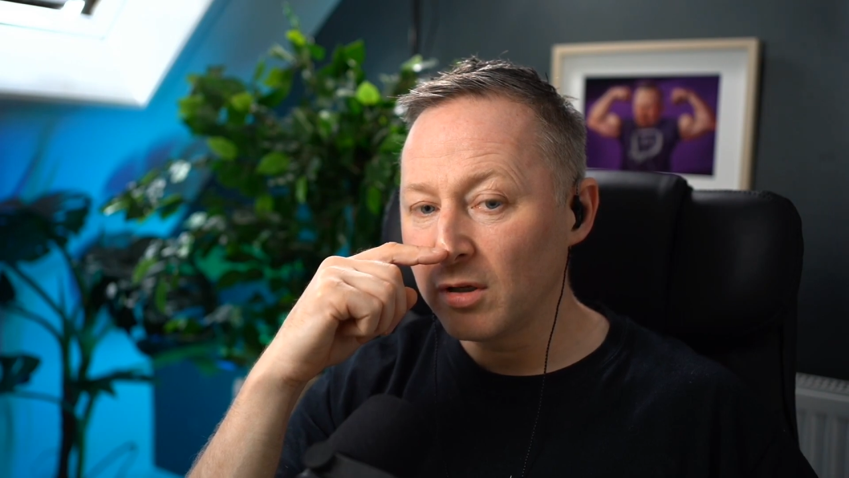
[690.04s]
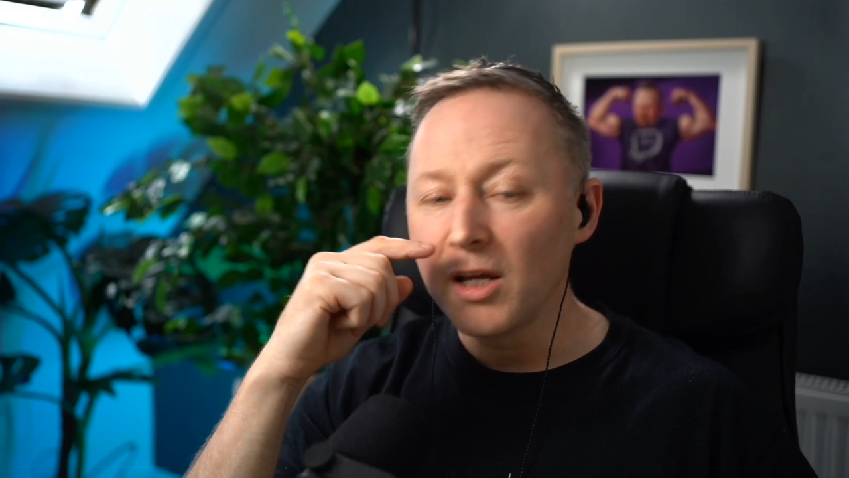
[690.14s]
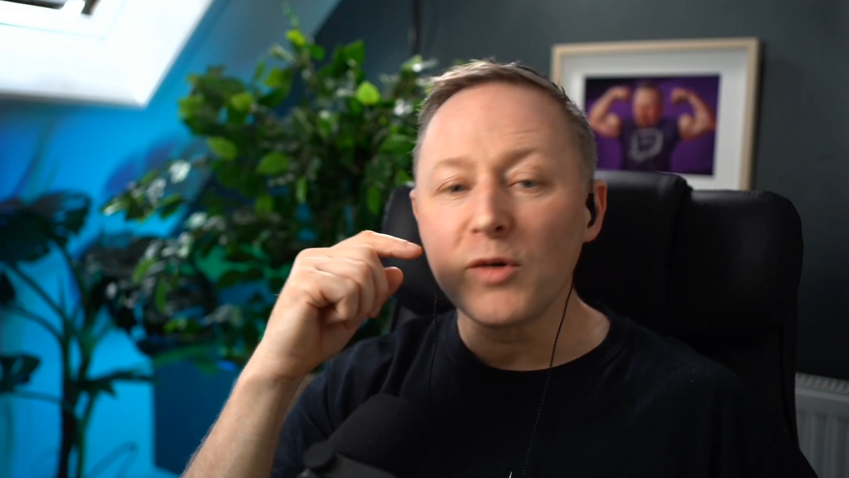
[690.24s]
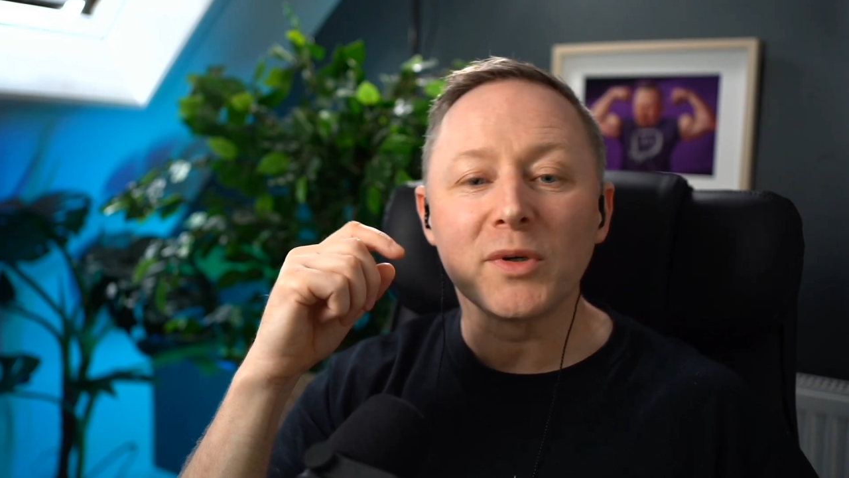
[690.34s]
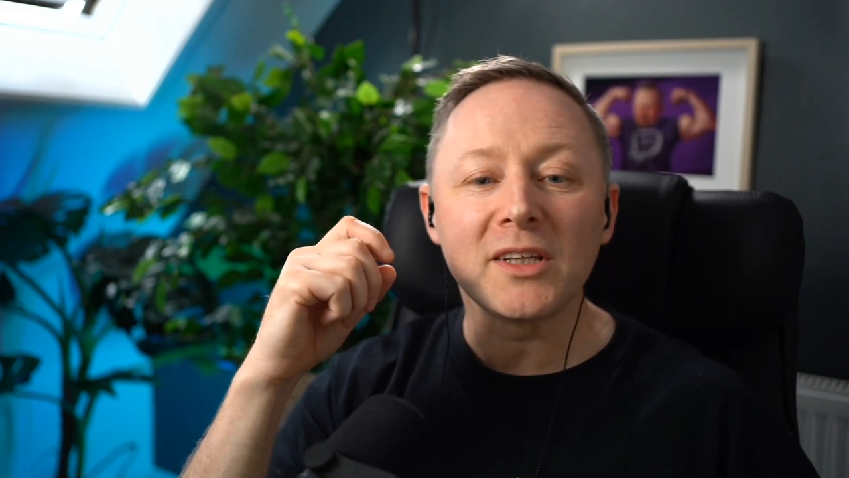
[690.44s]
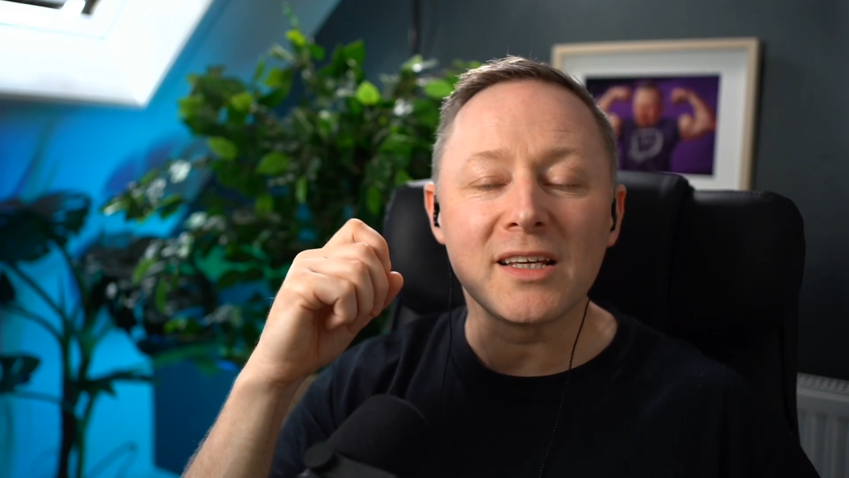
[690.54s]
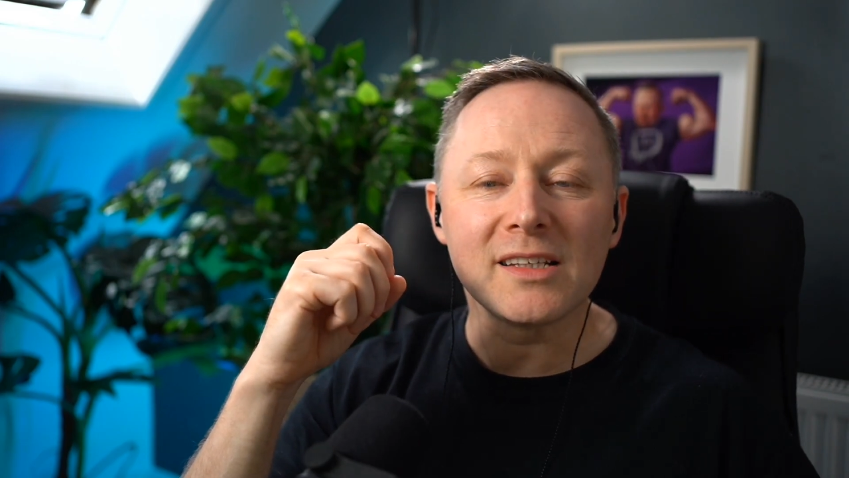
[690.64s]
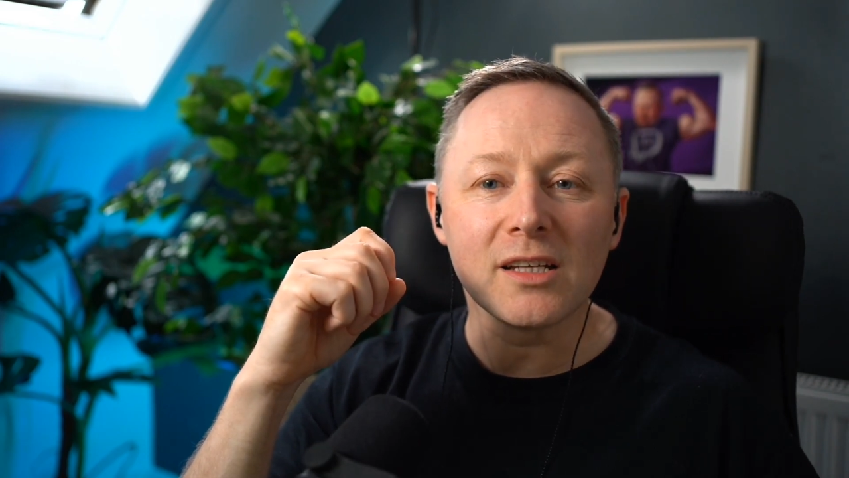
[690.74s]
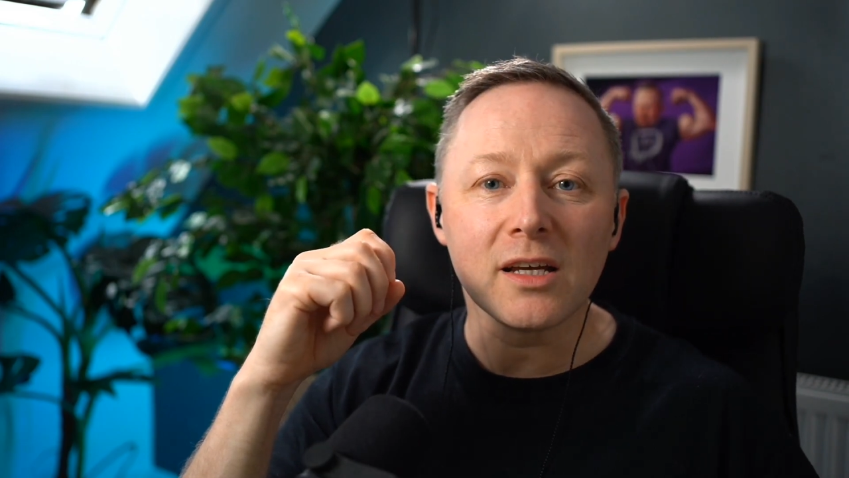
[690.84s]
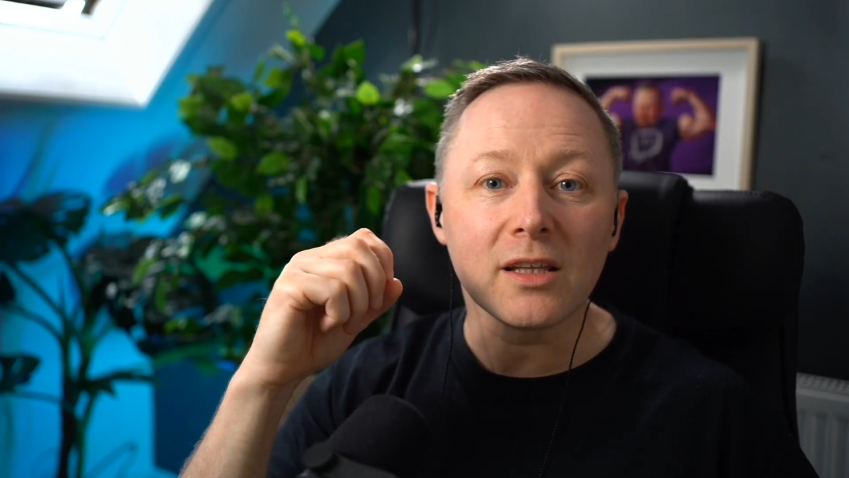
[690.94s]
What did he
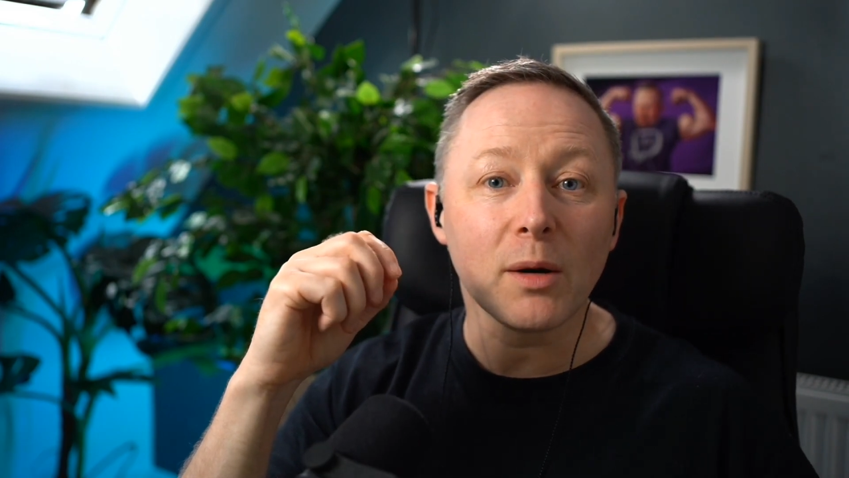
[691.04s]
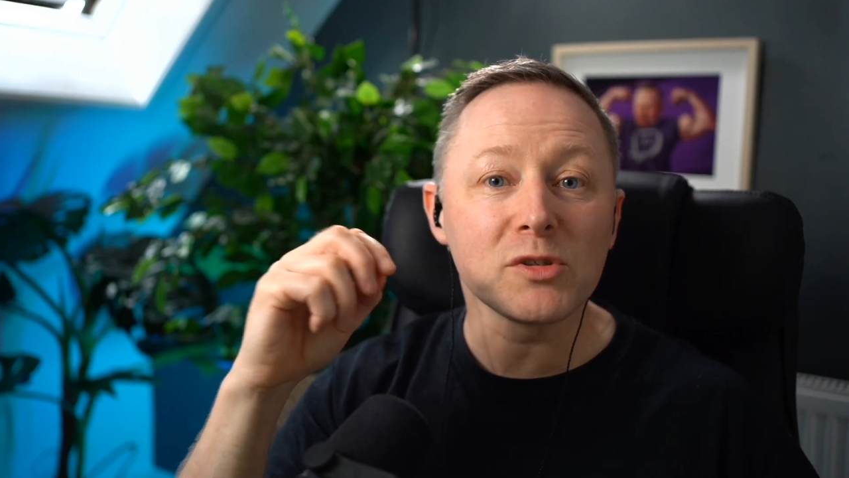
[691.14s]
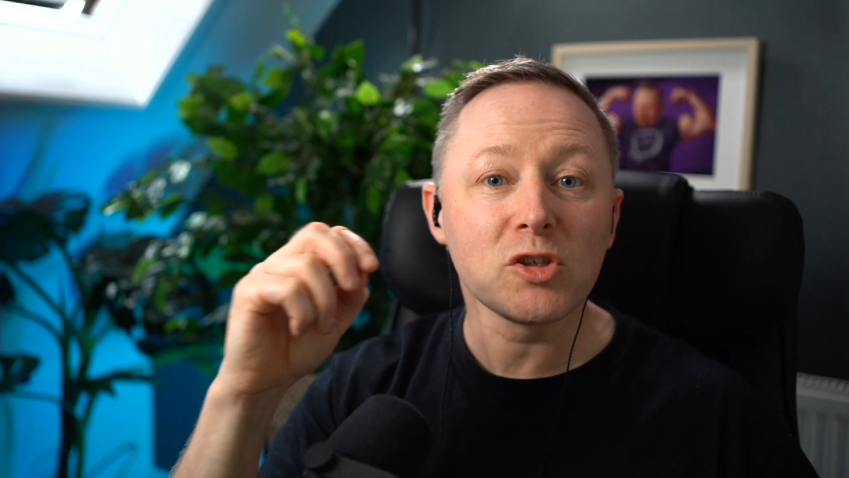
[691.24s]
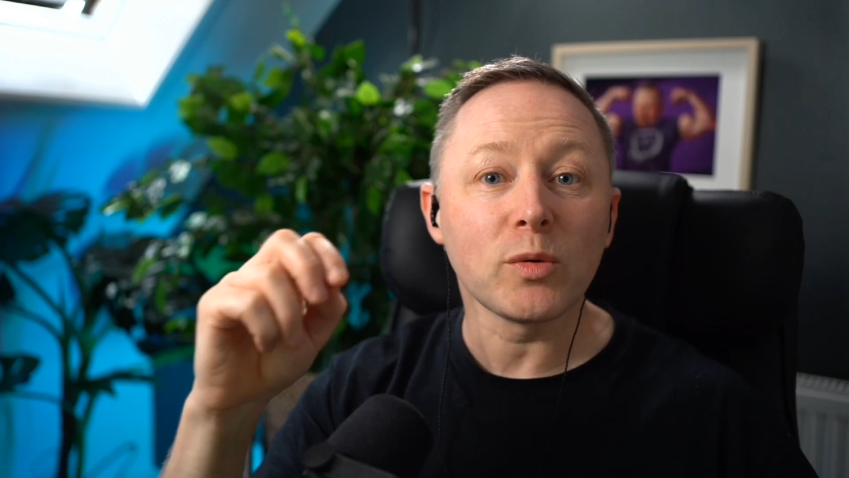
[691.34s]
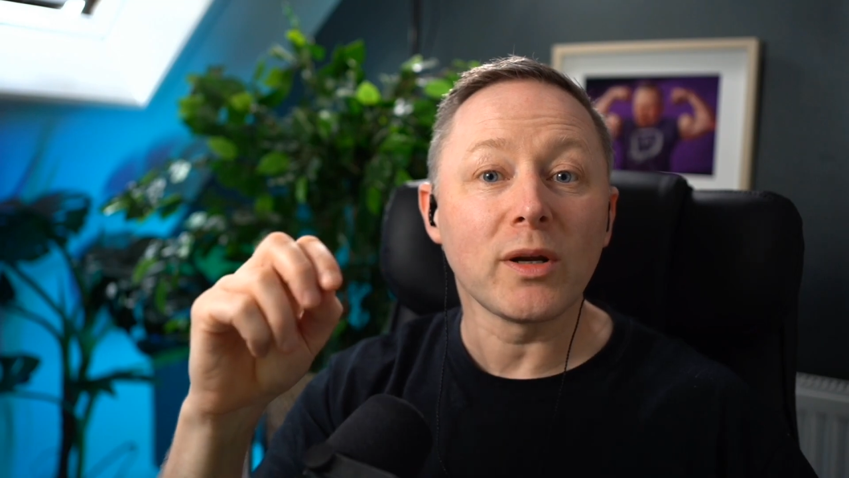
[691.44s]
say? That was a good one.